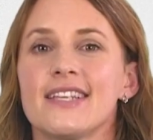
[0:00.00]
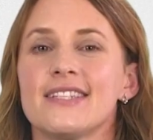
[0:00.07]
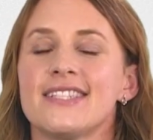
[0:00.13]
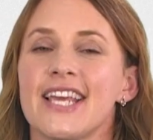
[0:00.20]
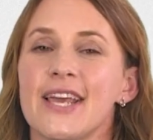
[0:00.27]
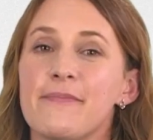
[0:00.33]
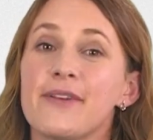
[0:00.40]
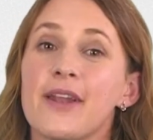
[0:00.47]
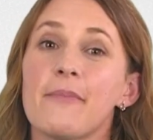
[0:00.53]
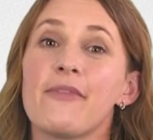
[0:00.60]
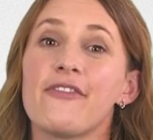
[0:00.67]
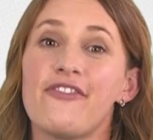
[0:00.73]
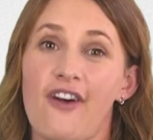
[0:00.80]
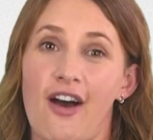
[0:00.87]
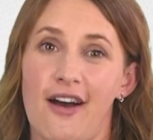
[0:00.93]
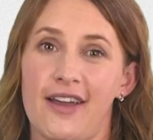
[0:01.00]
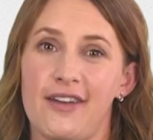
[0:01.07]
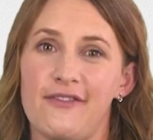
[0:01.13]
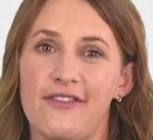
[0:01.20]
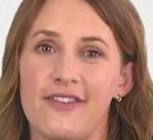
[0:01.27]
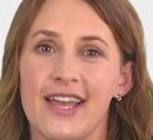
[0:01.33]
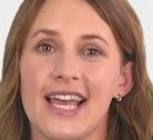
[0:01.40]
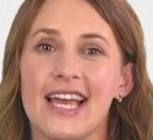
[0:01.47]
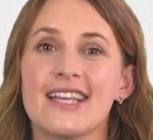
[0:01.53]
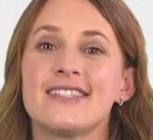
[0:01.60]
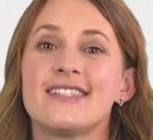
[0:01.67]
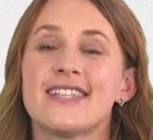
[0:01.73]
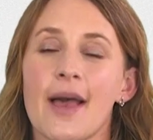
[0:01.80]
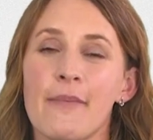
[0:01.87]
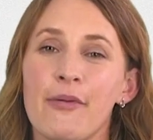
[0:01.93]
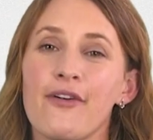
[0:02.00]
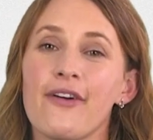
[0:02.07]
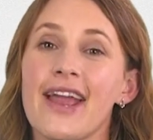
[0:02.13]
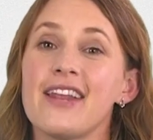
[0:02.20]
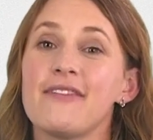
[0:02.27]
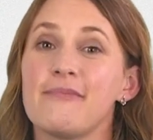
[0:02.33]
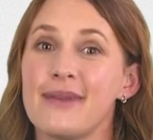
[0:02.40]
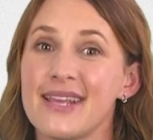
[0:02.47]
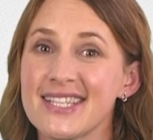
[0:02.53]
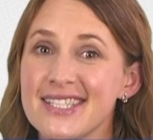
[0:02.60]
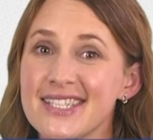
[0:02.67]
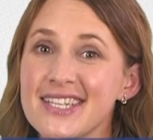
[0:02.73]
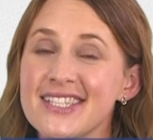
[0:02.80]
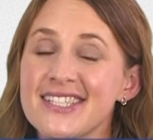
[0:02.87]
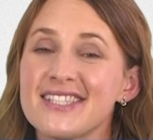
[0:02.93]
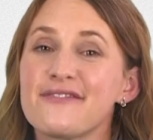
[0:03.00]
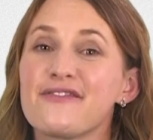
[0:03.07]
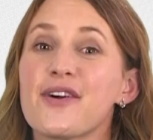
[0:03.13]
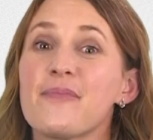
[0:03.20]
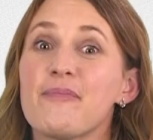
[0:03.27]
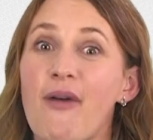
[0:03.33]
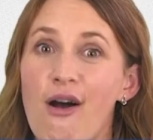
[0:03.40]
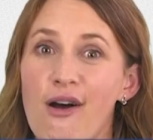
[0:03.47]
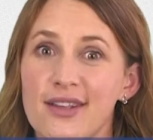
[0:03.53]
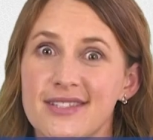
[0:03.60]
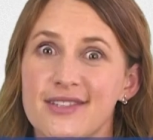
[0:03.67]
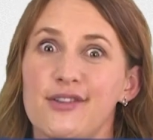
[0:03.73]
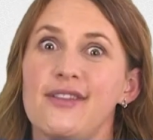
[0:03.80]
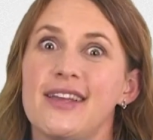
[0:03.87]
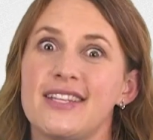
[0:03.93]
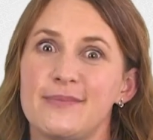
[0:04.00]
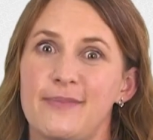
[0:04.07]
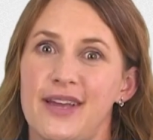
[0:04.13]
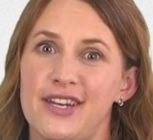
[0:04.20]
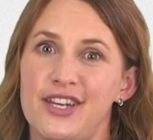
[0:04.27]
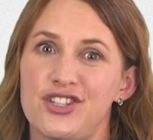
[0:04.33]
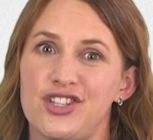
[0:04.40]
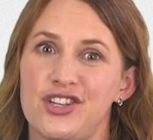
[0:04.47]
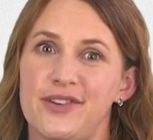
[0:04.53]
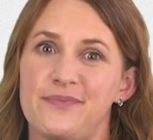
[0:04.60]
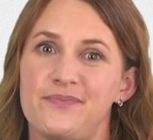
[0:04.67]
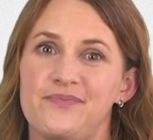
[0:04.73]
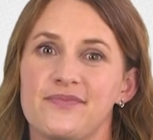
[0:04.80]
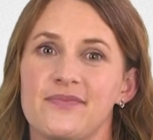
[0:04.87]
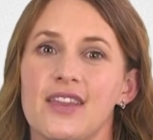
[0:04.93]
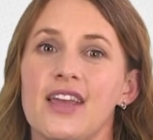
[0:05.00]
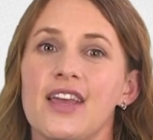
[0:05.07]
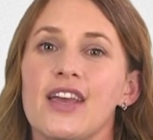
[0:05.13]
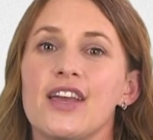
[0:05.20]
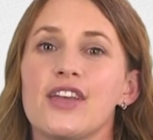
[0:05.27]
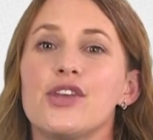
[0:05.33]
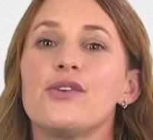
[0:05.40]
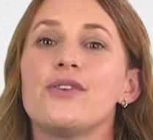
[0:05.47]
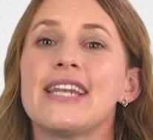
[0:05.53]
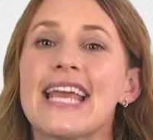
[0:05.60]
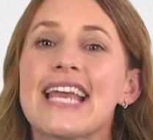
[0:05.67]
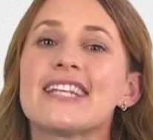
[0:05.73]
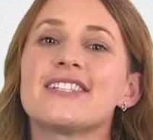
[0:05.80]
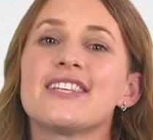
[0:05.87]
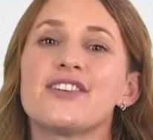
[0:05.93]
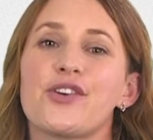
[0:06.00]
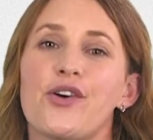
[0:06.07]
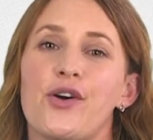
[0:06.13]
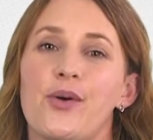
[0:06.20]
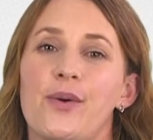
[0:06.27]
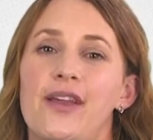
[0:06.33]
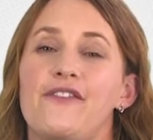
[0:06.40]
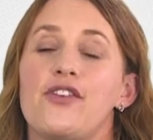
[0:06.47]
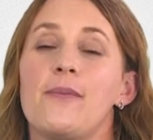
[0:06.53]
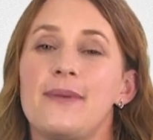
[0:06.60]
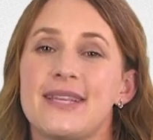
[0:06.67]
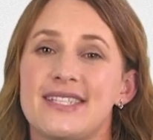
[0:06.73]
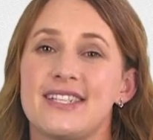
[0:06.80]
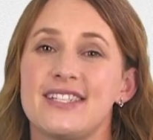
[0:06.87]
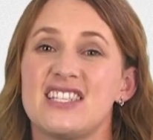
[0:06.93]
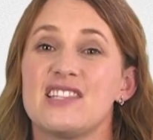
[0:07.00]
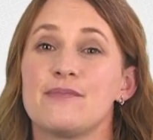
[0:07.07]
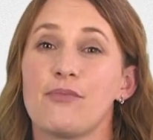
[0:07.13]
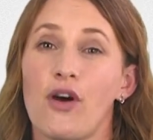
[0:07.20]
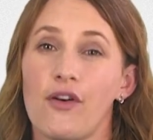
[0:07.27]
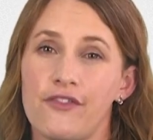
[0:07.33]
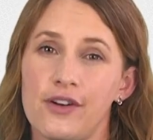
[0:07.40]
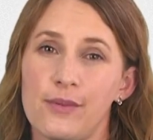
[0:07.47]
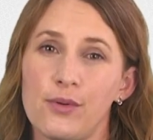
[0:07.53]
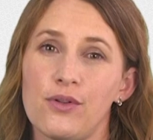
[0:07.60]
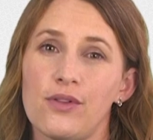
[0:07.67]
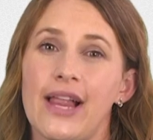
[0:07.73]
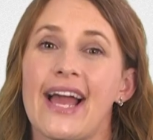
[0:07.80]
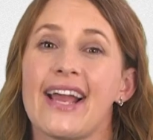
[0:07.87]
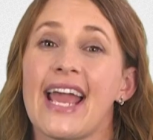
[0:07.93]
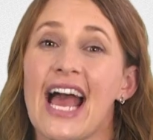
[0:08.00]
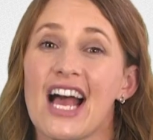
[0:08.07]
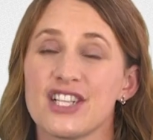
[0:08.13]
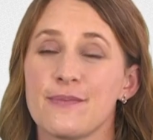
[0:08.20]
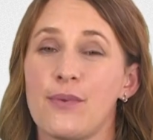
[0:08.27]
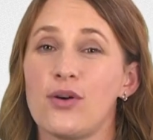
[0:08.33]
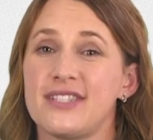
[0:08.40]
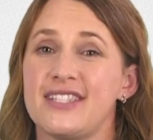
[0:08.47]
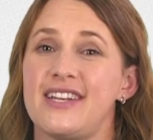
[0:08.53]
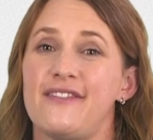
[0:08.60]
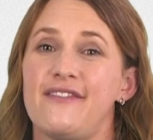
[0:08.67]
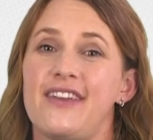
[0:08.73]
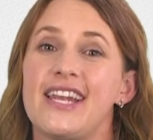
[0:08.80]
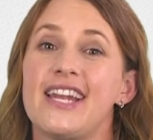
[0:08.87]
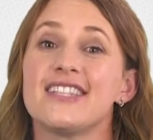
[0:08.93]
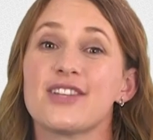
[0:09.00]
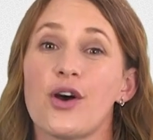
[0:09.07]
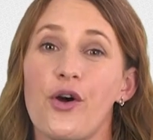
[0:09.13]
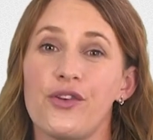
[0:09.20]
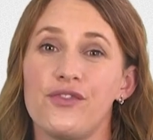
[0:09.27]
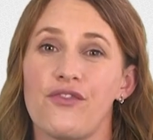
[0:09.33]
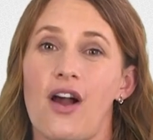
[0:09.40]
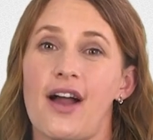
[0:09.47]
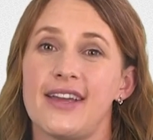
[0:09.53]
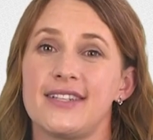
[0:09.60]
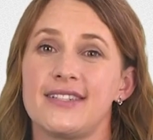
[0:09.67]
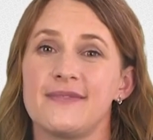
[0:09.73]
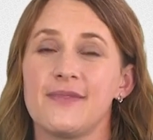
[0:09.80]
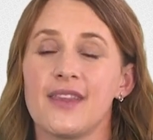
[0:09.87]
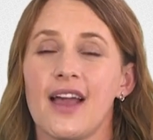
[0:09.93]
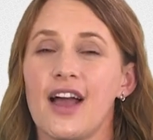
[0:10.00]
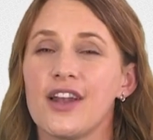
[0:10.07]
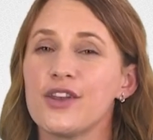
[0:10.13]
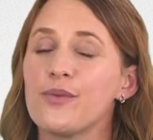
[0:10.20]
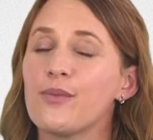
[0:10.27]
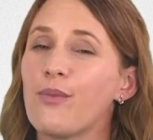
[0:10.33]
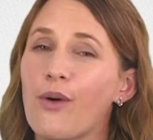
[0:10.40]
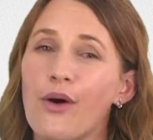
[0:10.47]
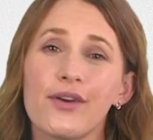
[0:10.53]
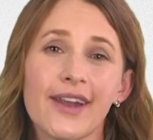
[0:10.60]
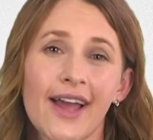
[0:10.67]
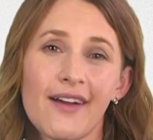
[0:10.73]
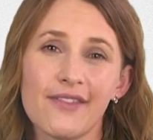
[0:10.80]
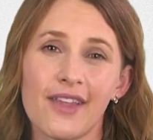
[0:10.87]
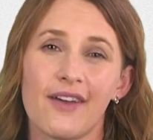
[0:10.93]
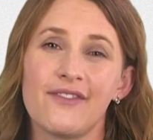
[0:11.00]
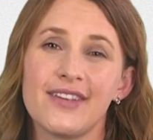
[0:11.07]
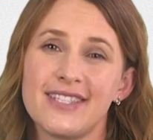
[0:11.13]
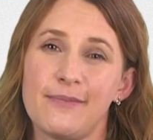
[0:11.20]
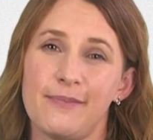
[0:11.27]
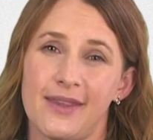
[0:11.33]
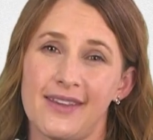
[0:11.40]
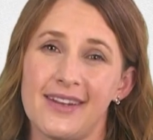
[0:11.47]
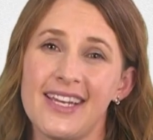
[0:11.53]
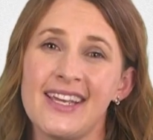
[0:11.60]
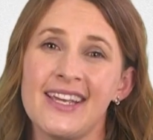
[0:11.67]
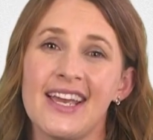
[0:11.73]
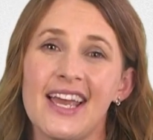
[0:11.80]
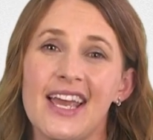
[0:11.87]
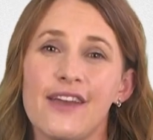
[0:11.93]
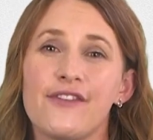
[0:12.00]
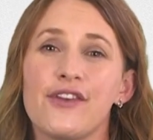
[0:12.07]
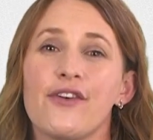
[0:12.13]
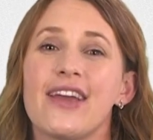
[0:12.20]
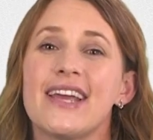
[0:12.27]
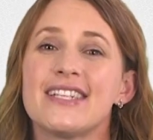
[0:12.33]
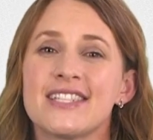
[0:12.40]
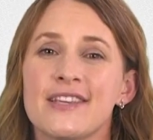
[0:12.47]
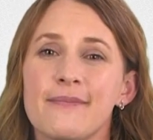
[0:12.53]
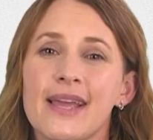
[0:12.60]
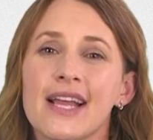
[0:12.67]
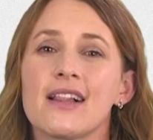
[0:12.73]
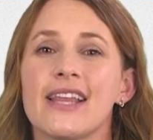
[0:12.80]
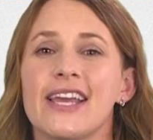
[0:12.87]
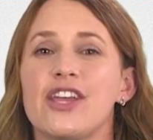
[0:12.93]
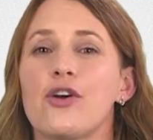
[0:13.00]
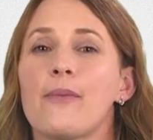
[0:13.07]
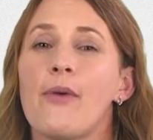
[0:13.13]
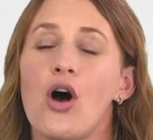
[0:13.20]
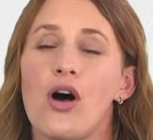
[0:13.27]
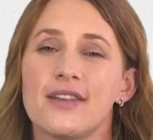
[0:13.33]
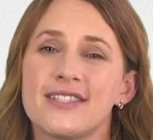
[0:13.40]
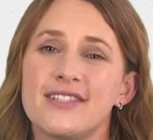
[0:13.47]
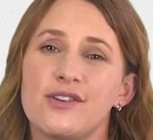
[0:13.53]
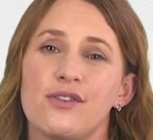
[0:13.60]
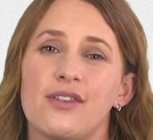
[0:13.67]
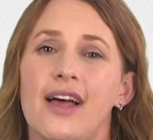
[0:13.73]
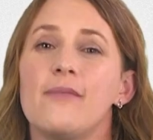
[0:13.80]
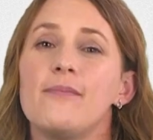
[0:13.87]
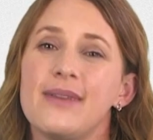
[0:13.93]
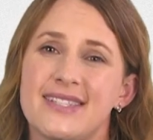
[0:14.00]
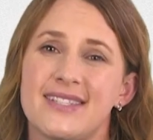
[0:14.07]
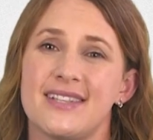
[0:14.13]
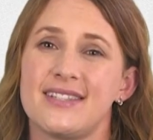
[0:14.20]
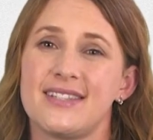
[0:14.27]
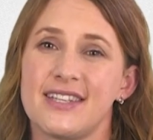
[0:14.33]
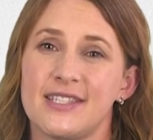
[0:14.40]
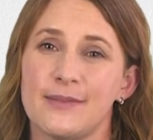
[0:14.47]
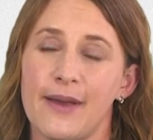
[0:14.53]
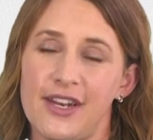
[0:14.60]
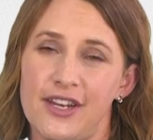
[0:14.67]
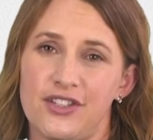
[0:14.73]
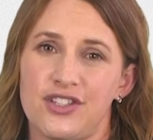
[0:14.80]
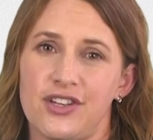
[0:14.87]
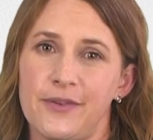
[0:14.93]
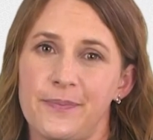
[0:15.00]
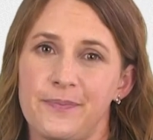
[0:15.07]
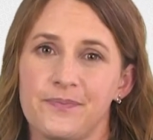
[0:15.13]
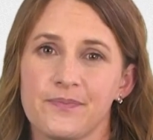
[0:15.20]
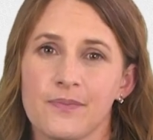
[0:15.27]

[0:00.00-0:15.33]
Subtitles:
Tip number 5, separate business from personal expenditure. You need to know if your business is profitable and cash positive in its own right, and you won't have that visibility if you're intermingling your personal and business expenditure.